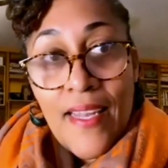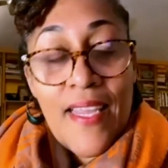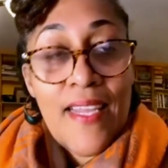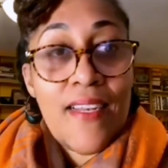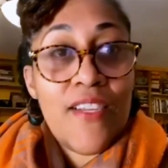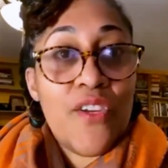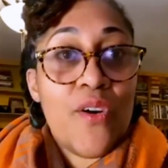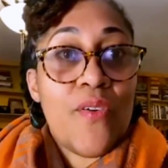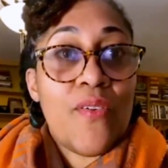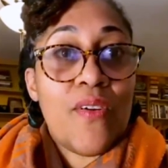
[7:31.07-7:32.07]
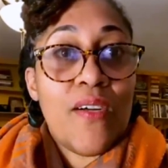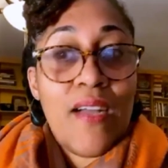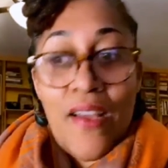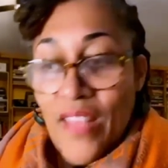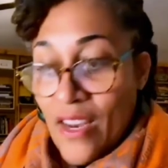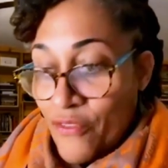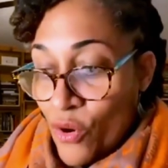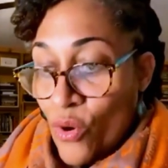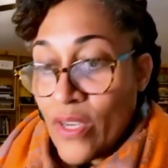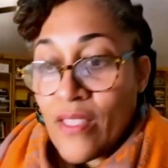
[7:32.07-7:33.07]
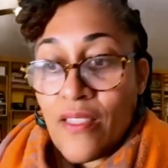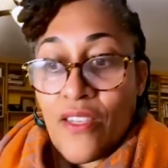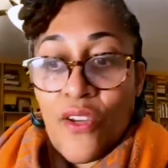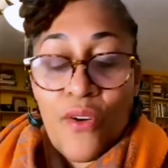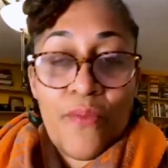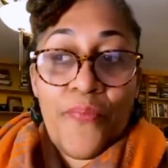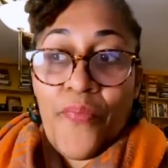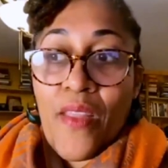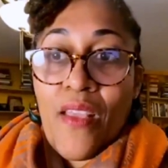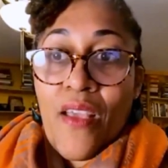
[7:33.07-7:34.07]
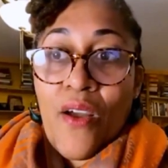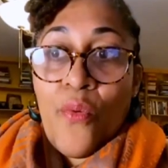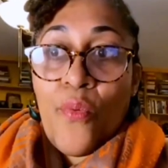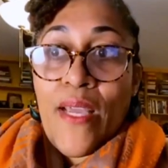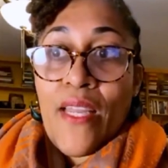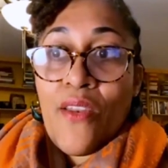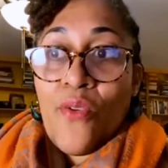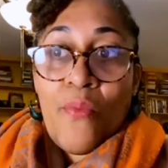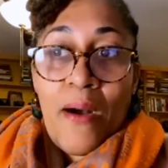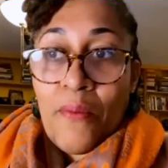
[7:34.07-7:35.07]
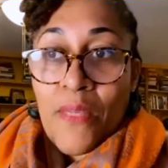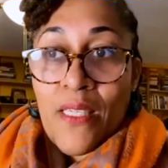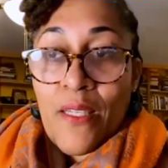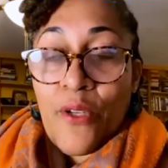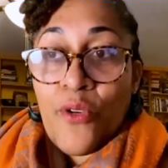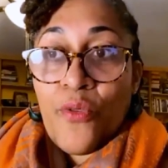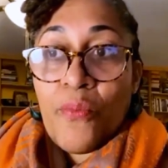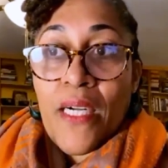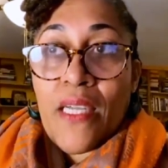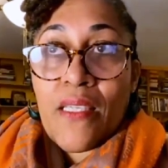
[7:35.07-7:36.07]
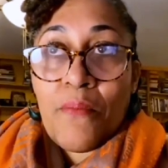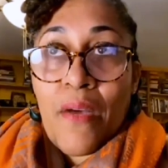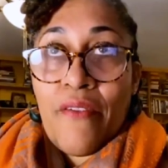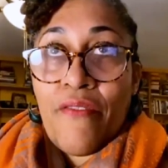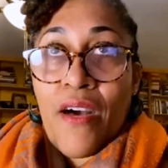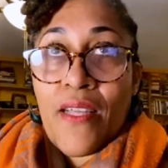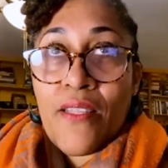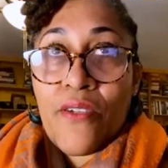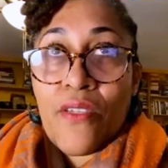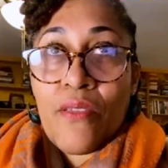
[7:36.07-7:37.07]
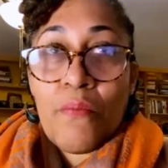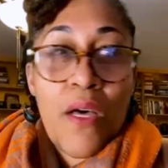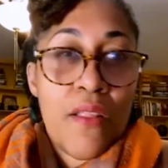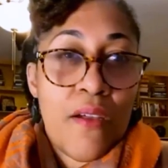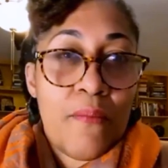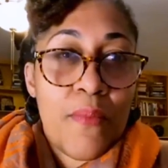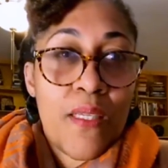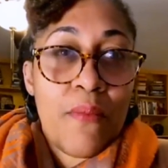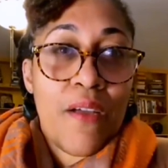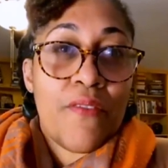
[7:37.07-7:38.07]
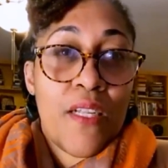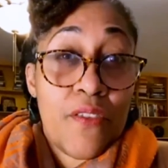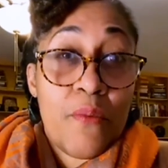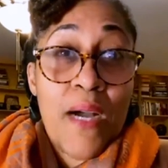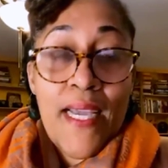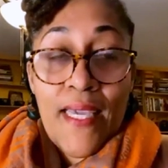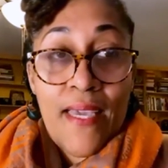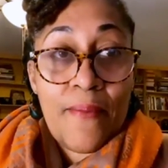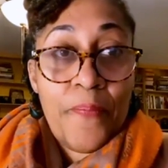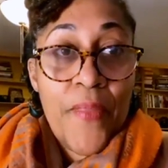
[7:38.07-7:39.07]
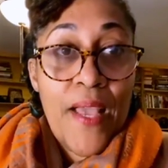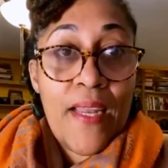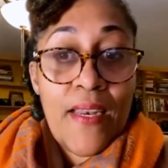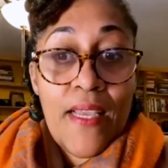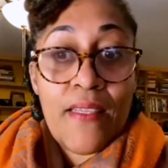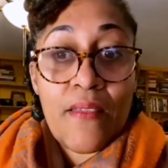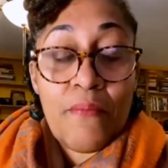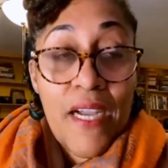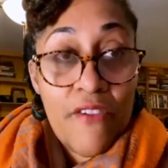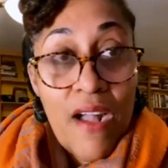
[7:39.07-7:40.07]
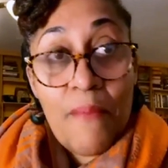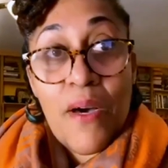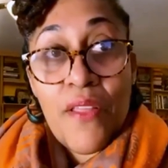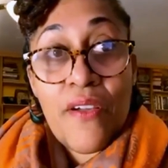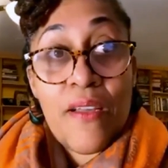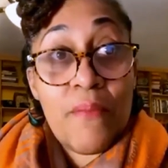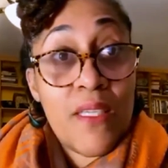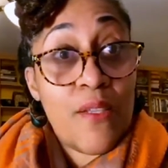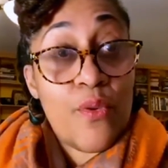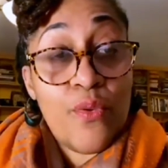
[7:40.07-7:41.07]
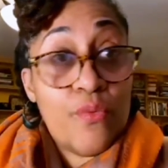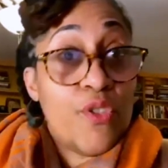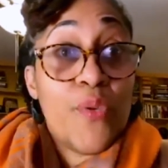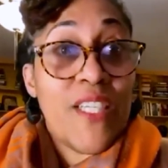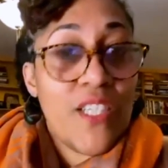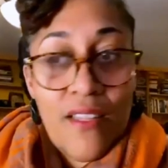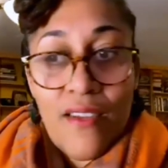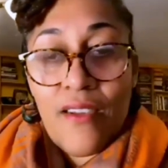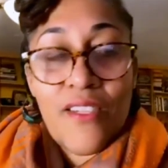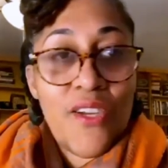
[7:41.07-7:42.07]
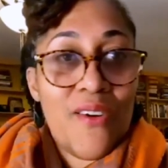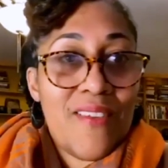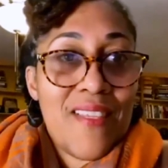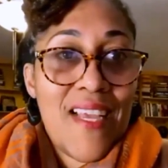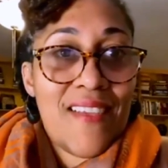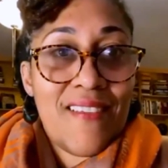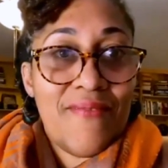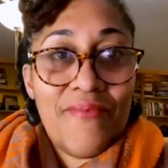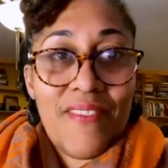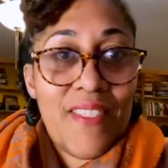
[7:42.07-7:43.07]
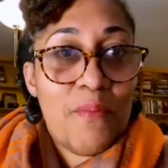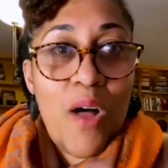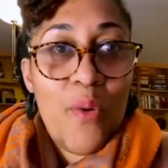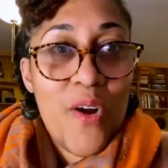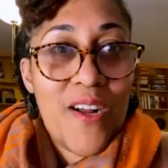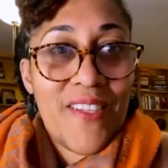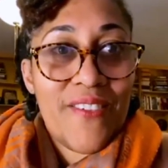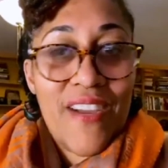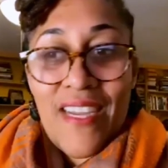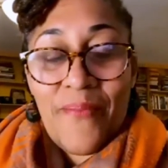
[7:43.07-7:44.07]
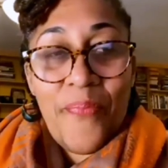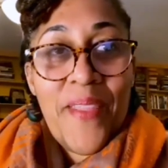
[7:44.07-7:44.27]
And then, of course, we knew about Miss Lou because my father's mother and my father's from Highgate, and my grandmother and Miss Lou knew each other. It's like small world, right?